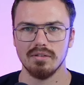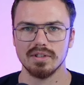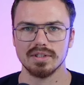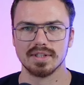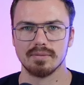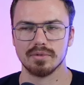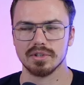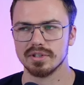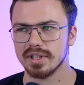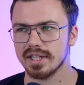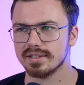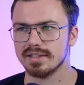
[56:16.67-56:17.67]
When someone
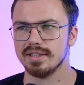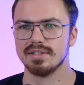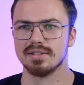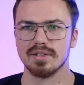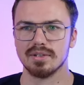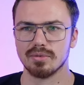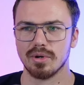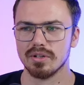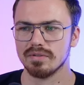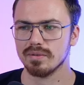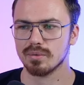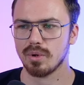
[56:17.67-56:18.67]
that eats
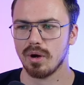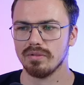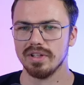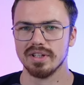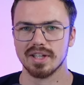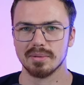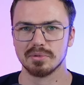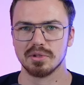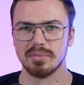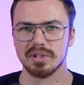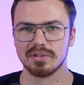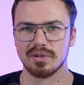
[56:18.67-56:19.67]
raw vegan comes to
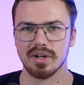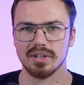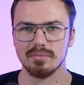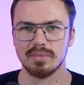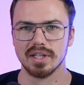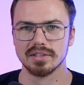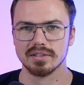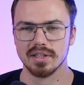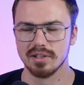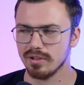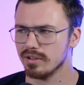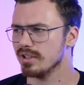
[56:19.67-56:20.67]
the Bitcoin place and
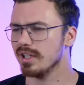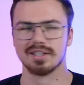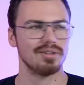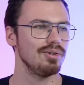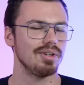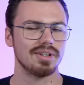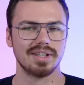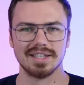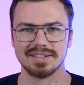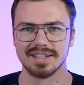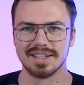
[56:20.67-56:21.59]
like, oh, I guess I